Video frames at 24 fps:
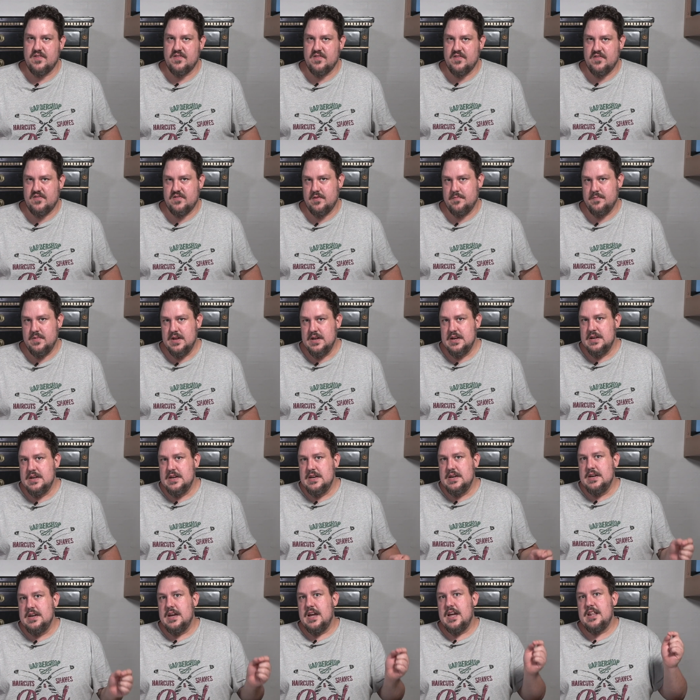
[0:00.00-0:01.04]
system.
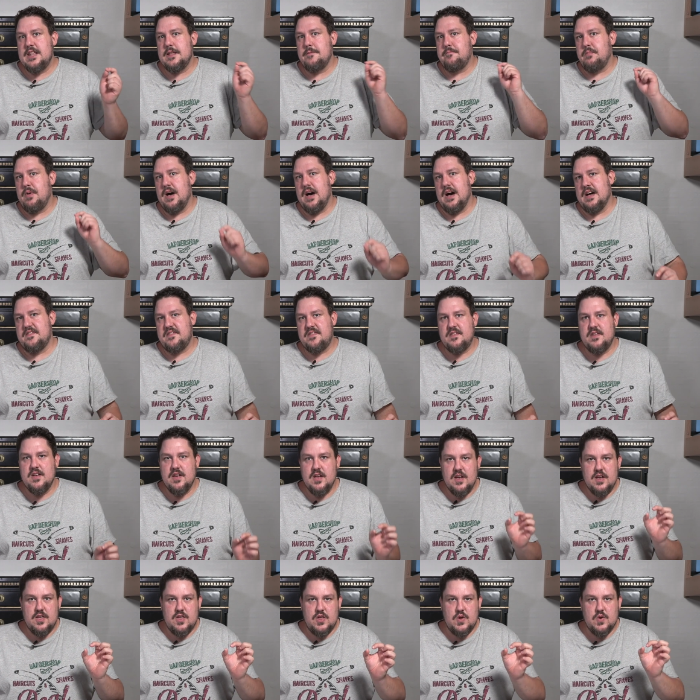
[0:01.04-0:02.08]
In the past,
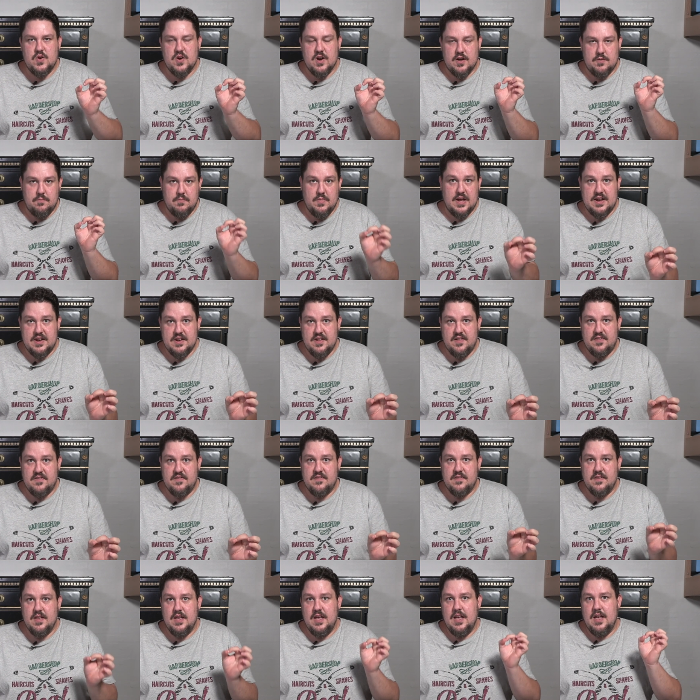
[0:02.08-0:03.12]
you got
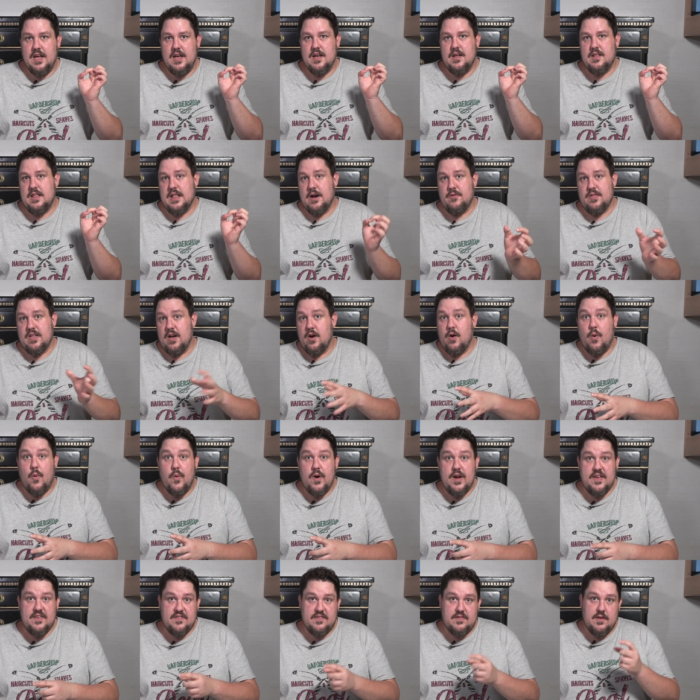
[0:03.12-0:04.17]
magnets. Now they're
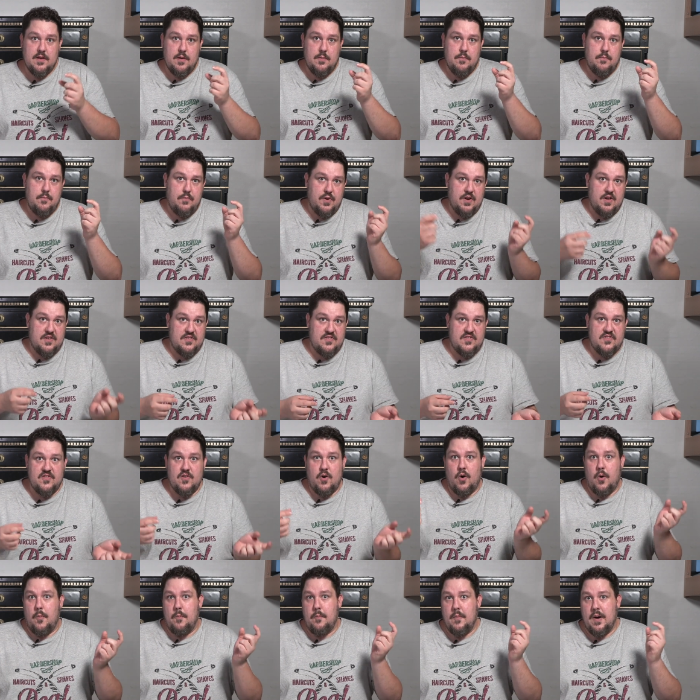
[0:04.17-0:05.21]
always plus
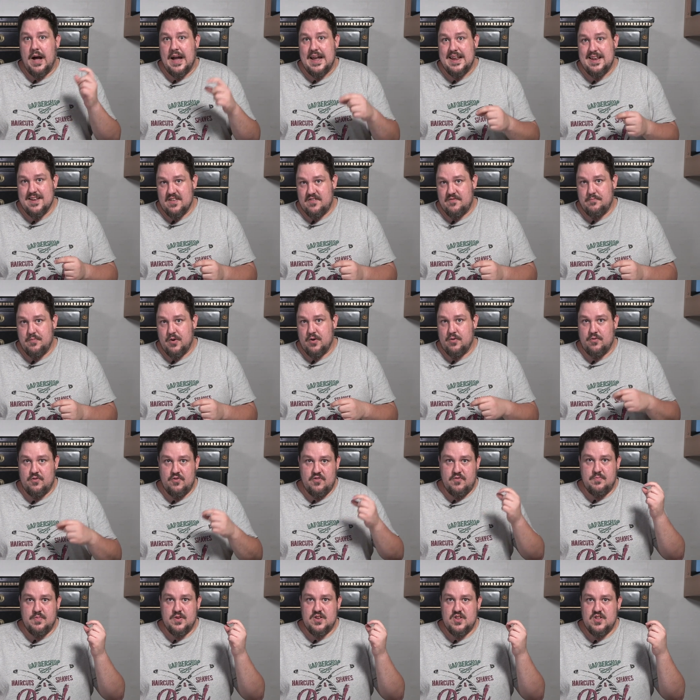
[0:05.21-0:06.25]
or minus
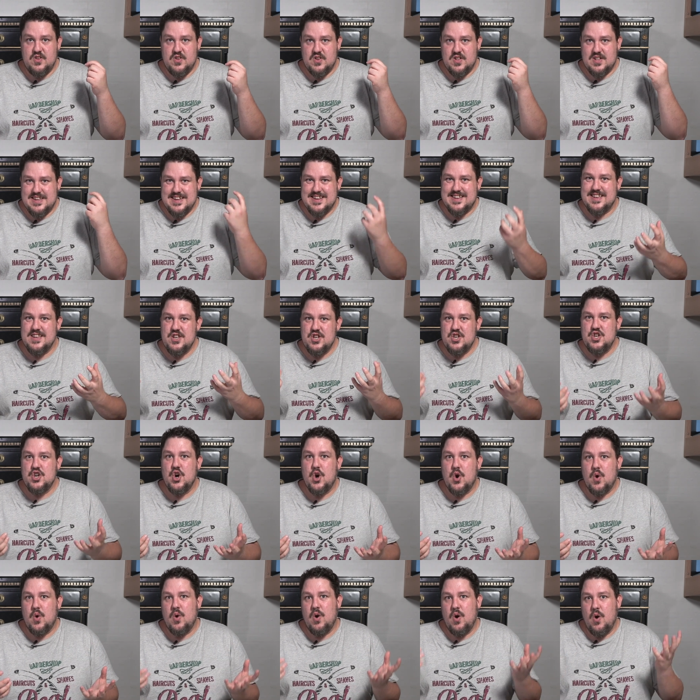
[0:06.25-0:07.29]
poles, but you didn't
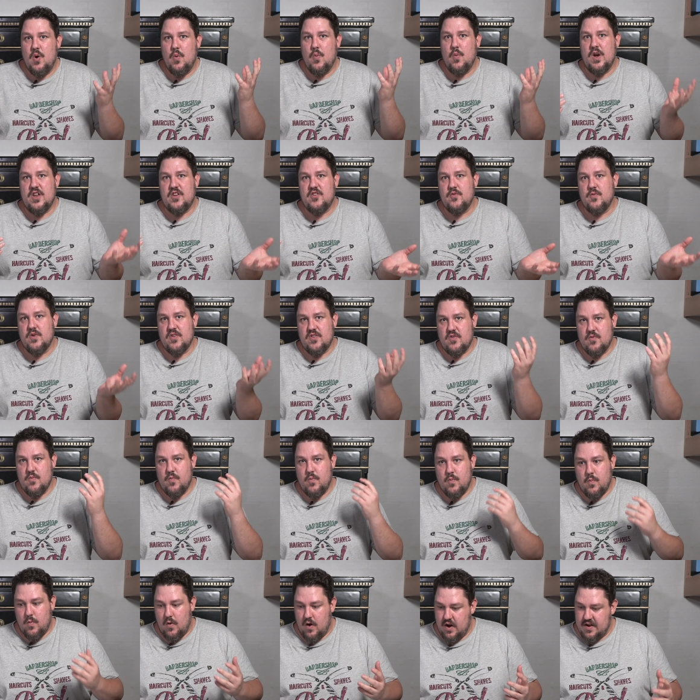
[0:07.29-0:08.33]
know which was
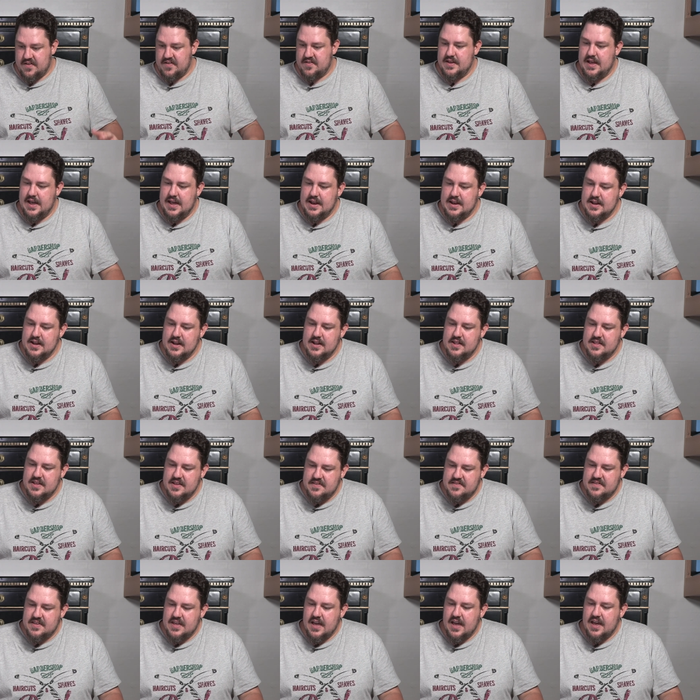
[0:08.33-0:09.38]
what. And in
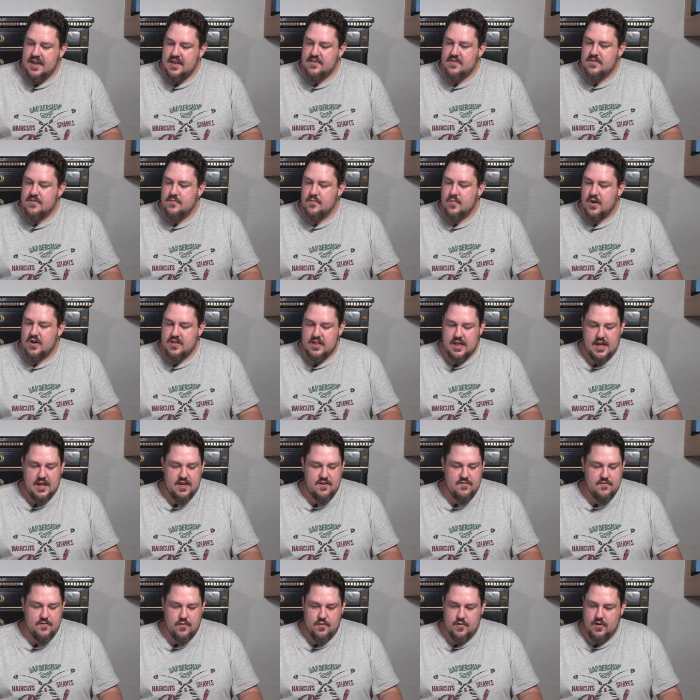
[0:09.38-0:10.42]
this case, what
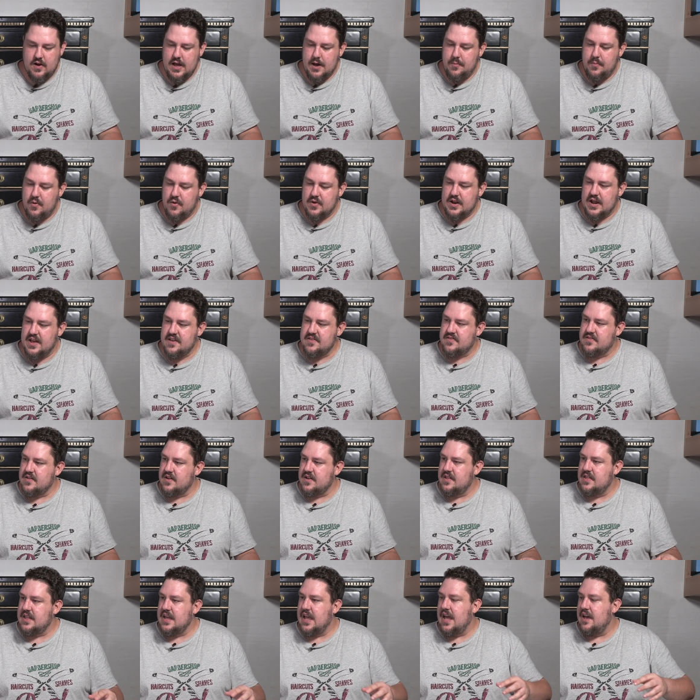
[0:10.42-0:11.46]
A4 Airport has
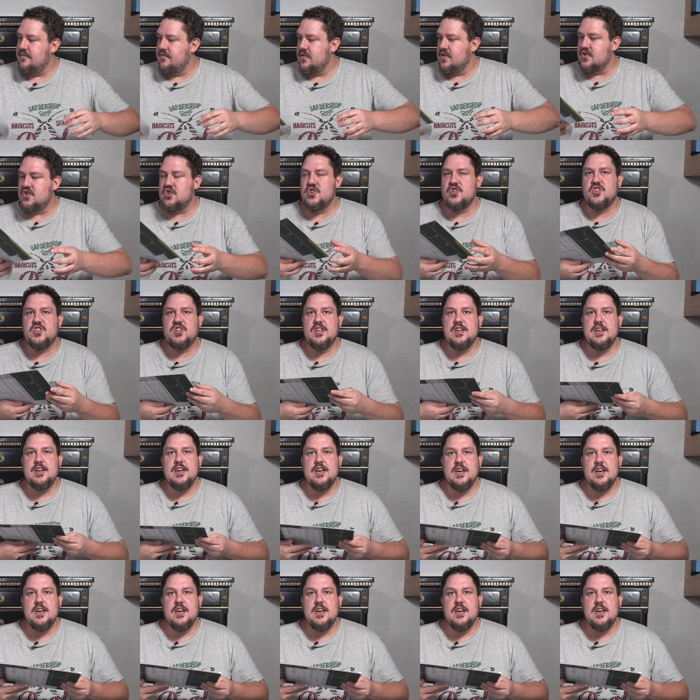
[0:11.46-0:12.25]
done, they have not just,